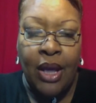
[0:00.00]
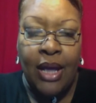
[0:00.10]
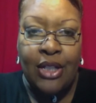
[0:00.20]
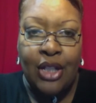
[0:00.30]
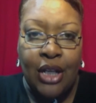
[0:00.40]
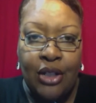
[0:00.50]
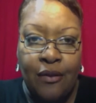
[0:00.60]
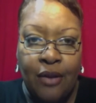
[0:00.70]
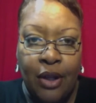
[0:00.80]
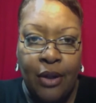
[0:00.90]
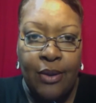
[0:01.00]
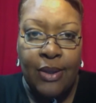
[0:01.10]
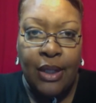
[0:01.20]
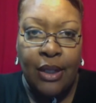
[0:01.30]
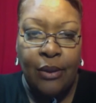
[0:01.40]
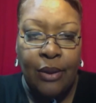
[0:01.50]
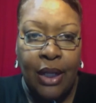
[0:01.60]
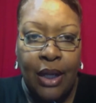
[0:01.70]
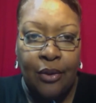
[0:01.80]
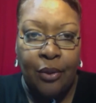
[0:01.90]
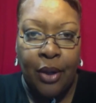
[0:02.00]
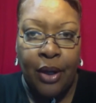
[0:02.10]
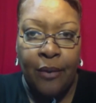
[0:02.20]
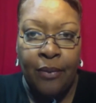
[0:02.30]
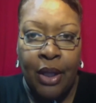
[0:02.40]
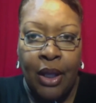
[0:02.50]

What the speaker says: a change of clothes including underwear,